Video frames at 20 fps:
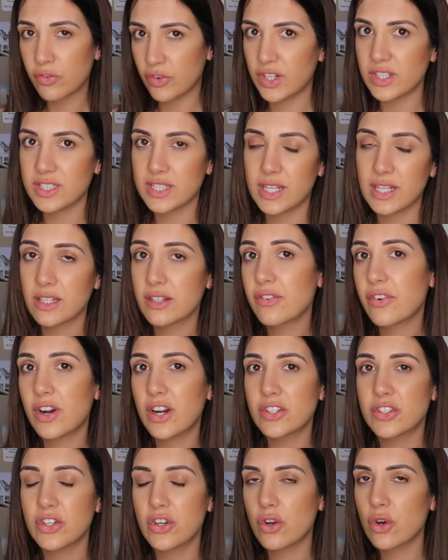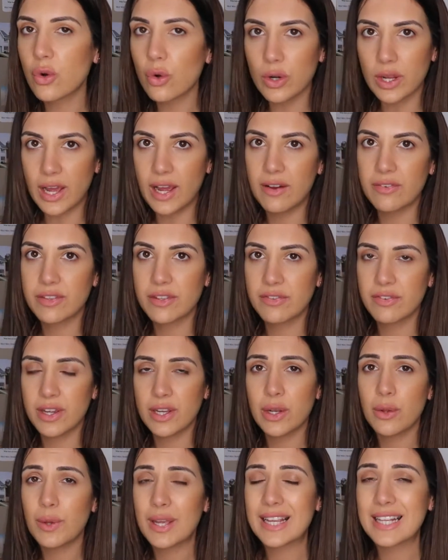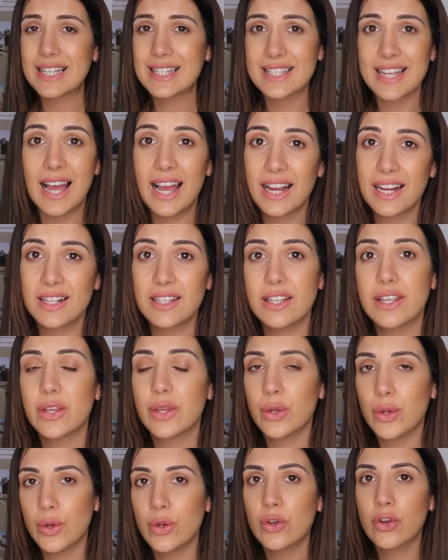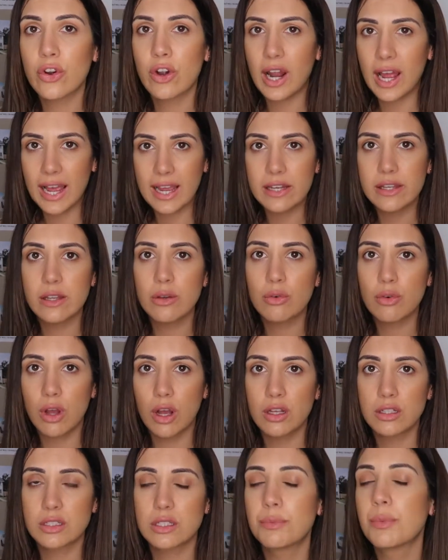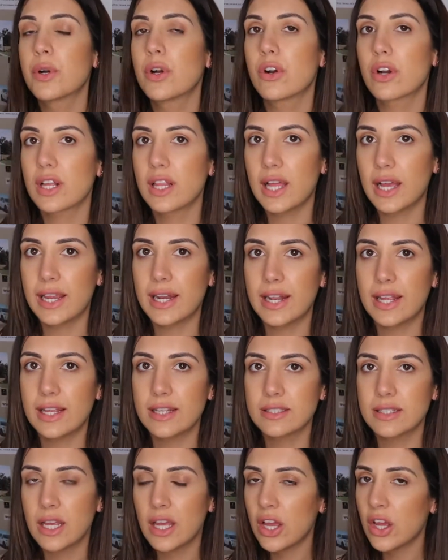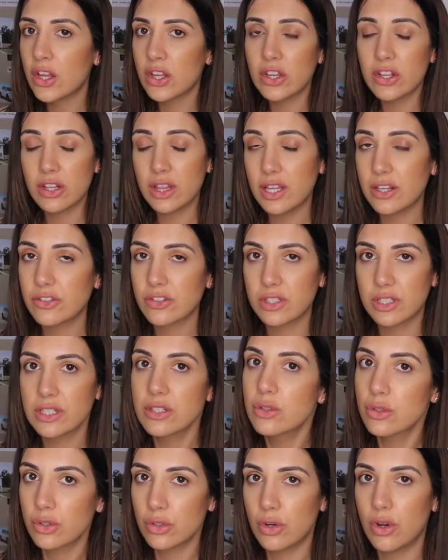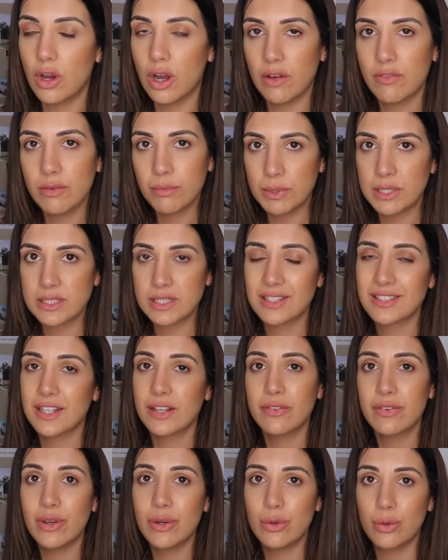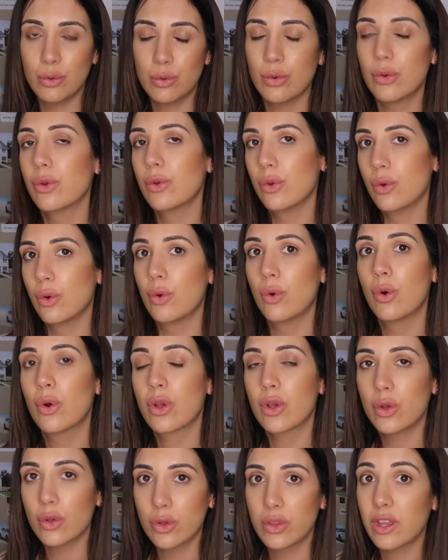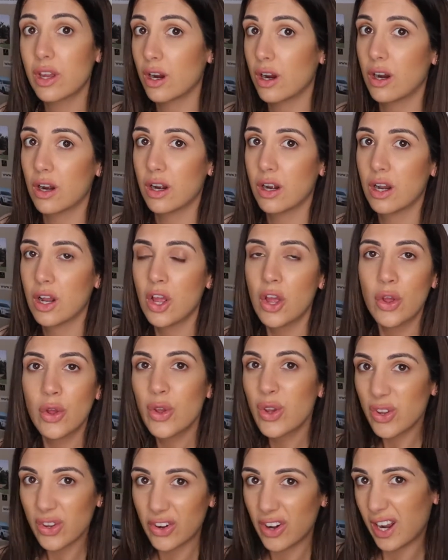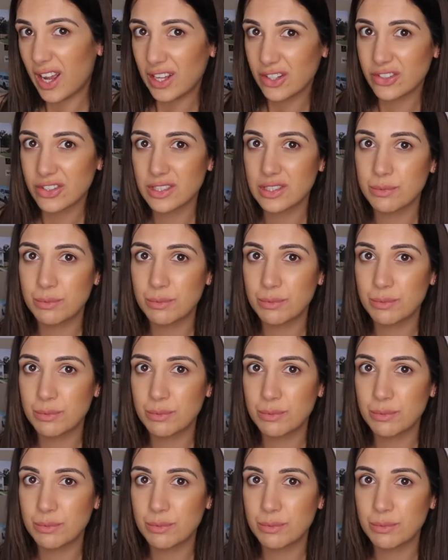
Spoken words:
first things first, you're going to have to find out exactly who your ideal customer or client is. You literally do not have a business if you don't know who they are, who you're actually